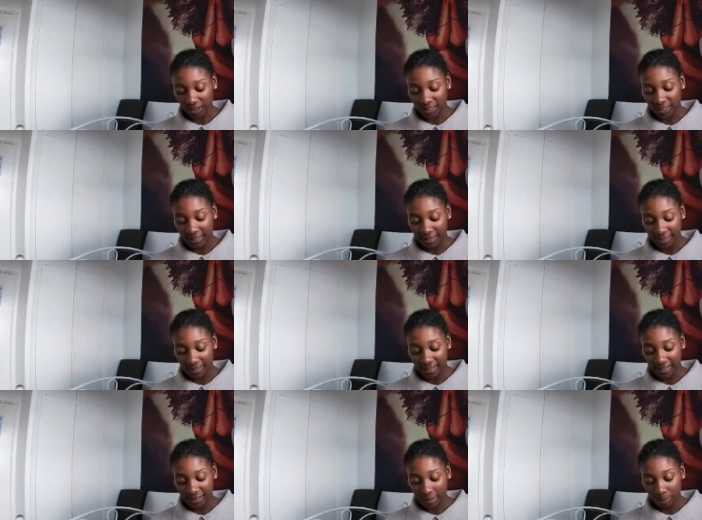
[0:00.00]

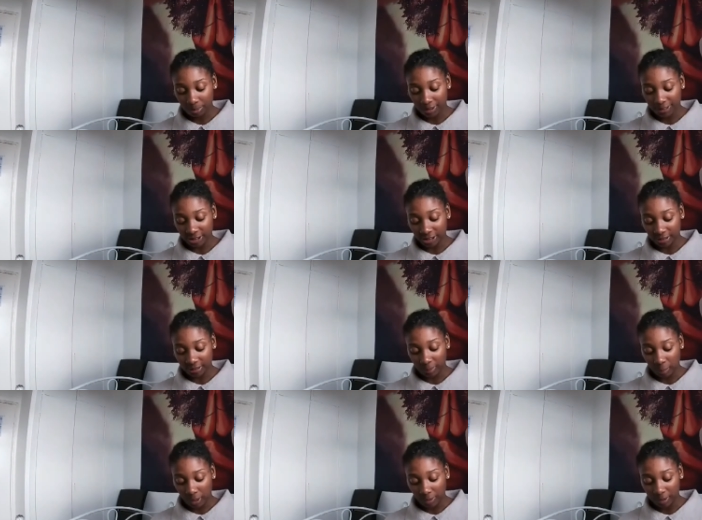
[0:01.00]
he's a British,
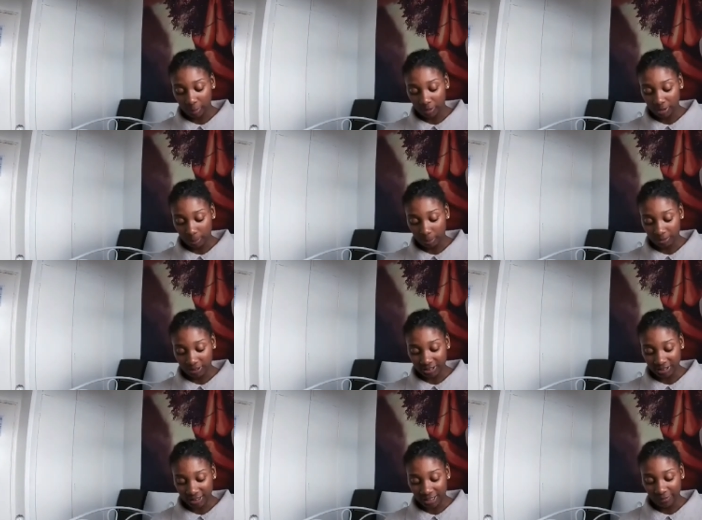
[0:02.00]
well, he was a British
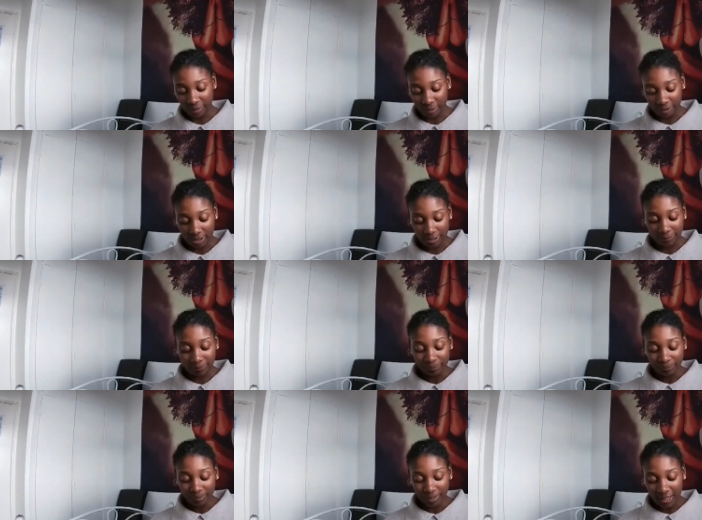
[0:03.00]
slave owner.
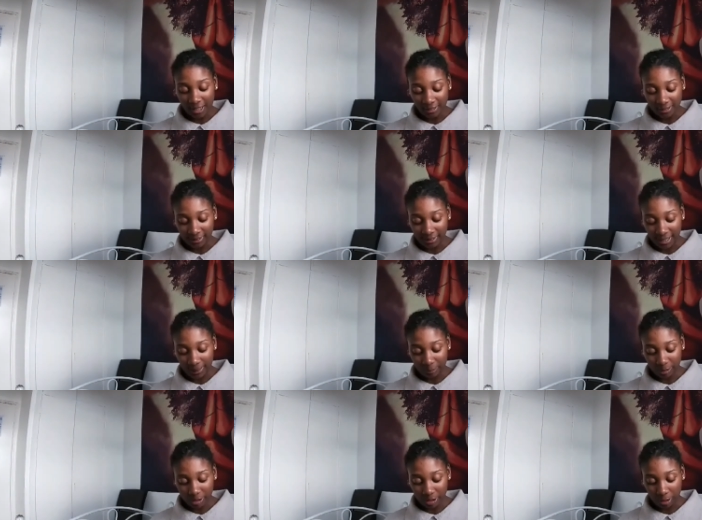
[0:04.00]
And he
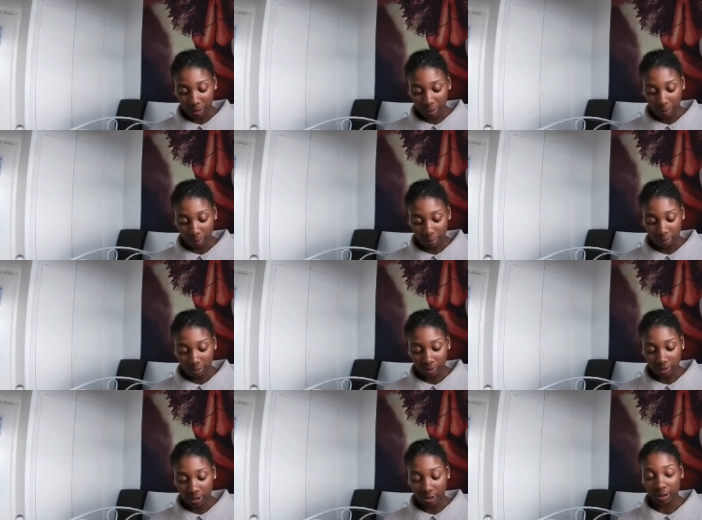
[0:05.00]
came to
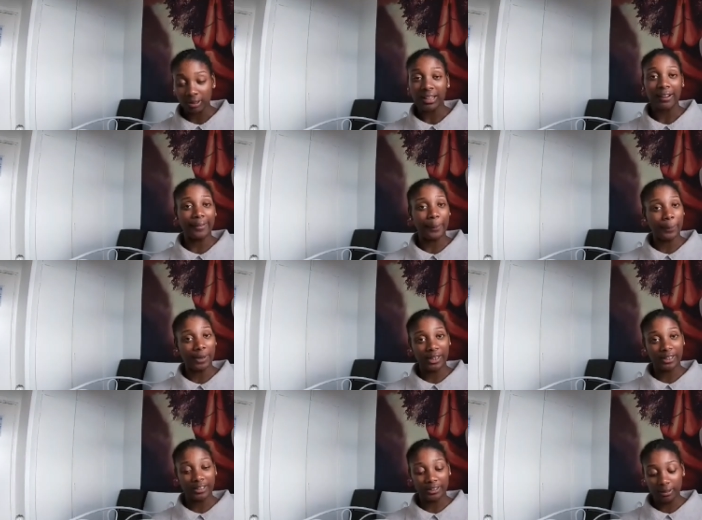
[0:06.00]
the
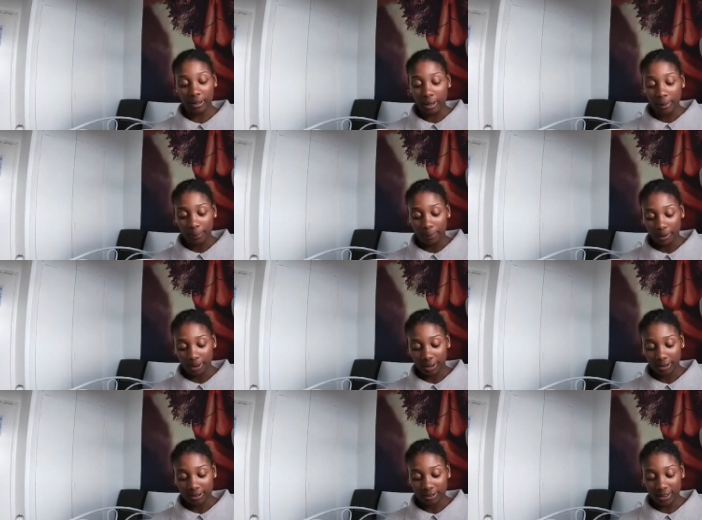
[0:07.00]
Caribbean
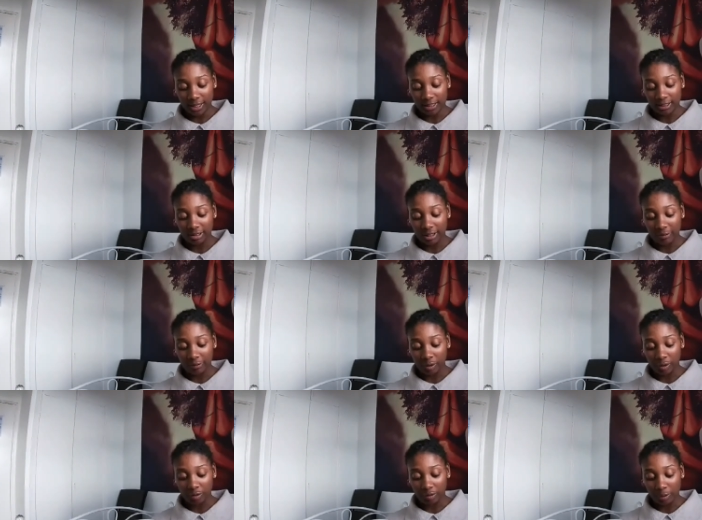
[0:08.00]
because I don't know if
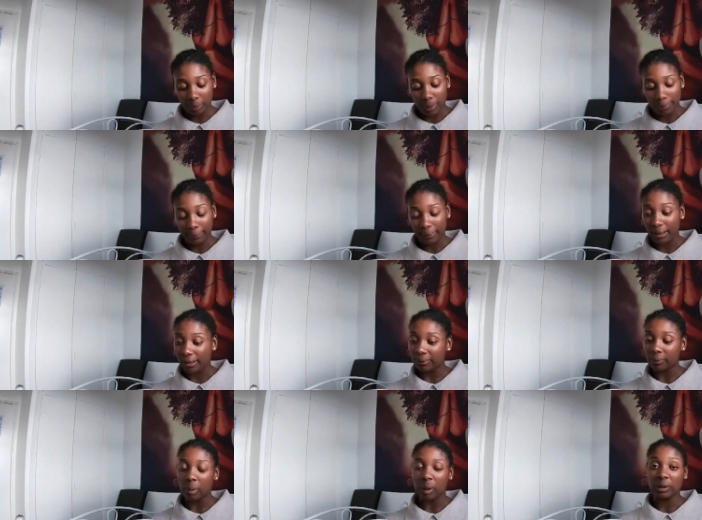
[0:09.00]
you remember
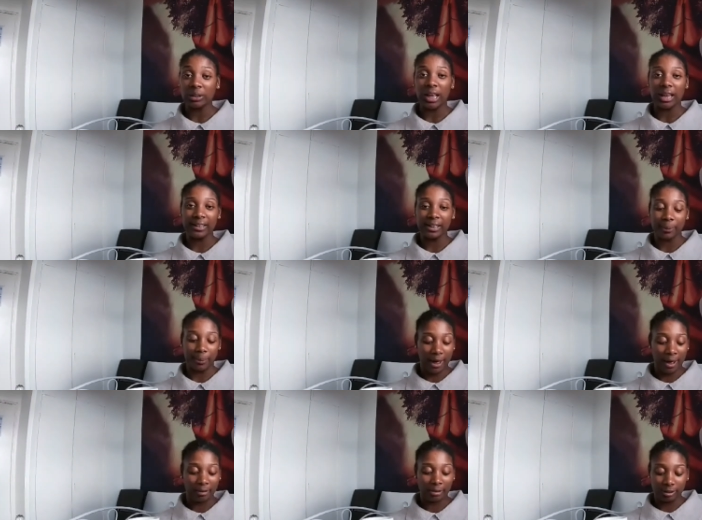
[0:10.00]
learning
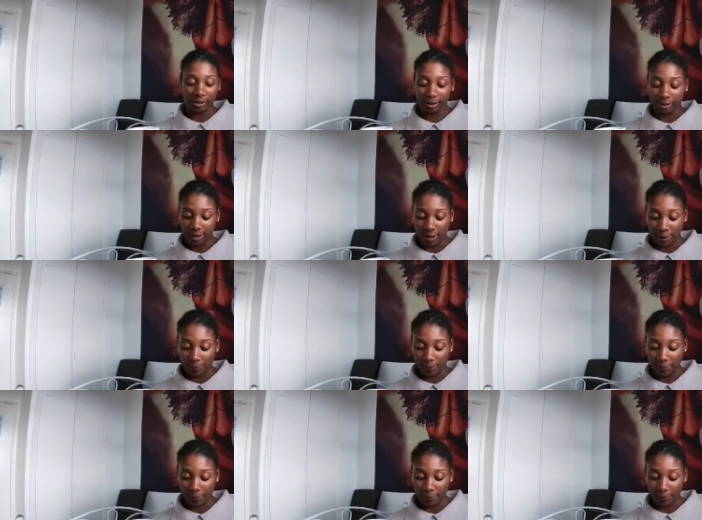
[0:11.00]
about the